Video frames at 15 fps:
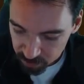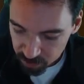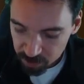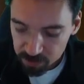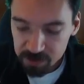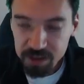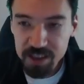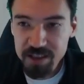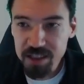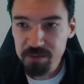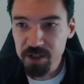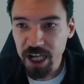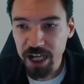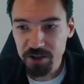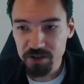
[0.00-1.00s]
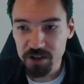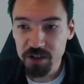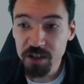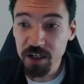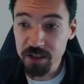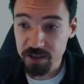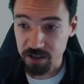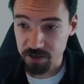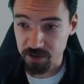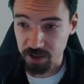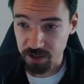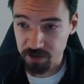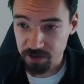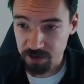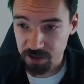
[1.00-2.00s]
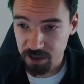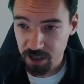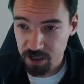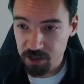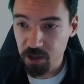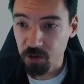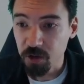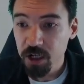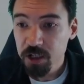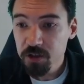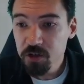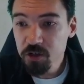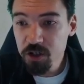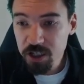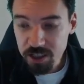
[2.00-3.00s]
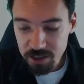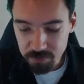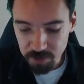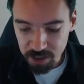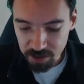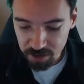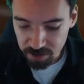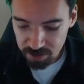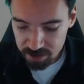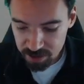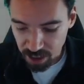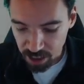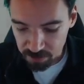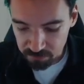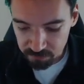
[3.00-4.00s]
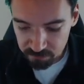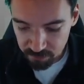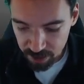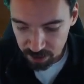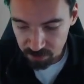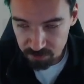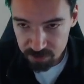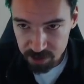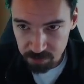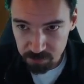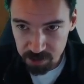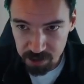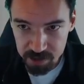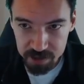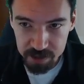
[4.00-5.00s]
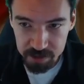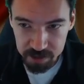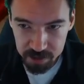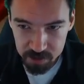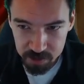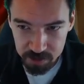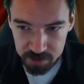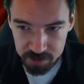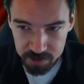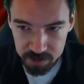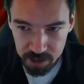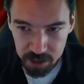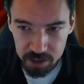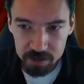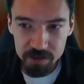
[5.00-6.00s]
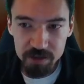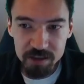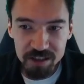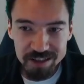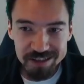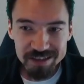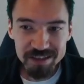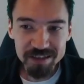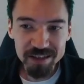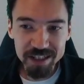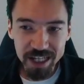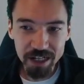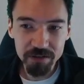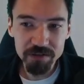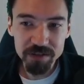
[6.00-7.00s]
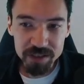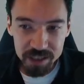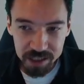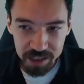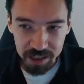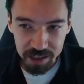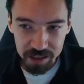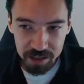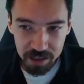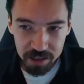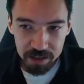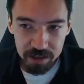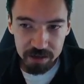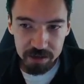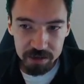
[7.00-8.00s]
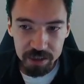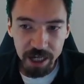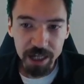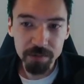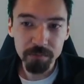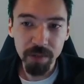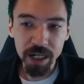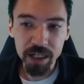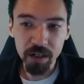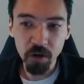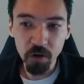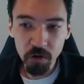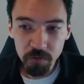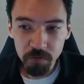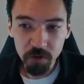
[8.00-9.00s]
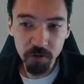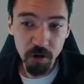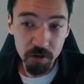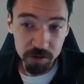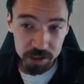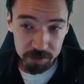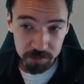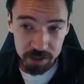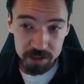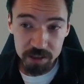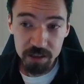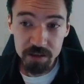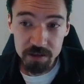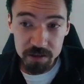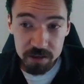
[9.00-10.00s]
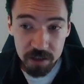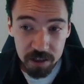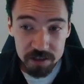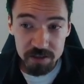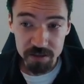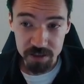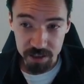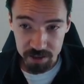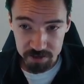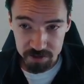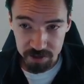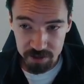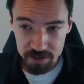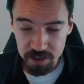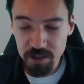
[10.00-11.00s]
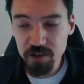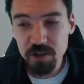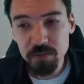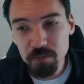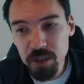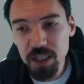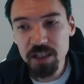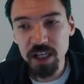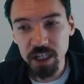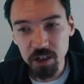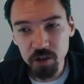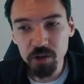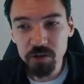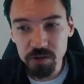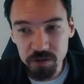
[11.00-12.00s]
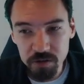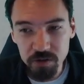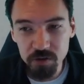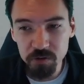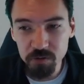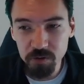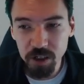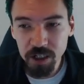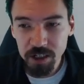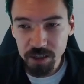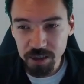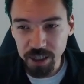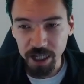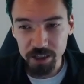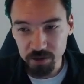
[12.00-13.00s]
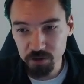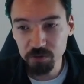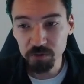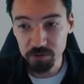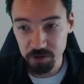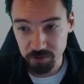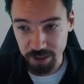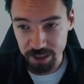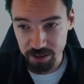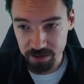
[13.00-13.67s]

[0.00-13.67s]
This limit actually does exist. So just because I fail some of these conditions doesn't guarantee that my overall limit doesn't exist. It just means I couldn't do that cool trick.